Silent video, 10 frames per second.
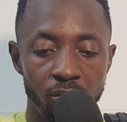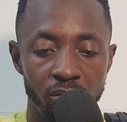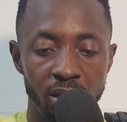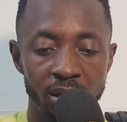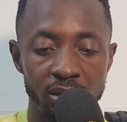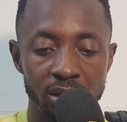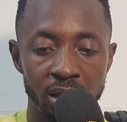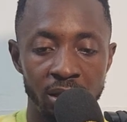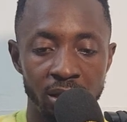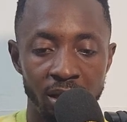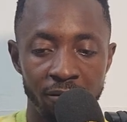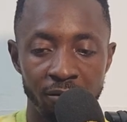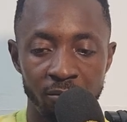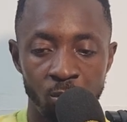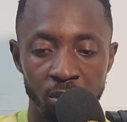thanks and have a
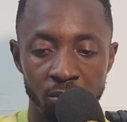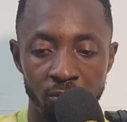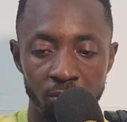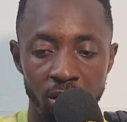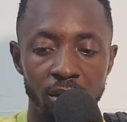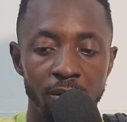wonderful day.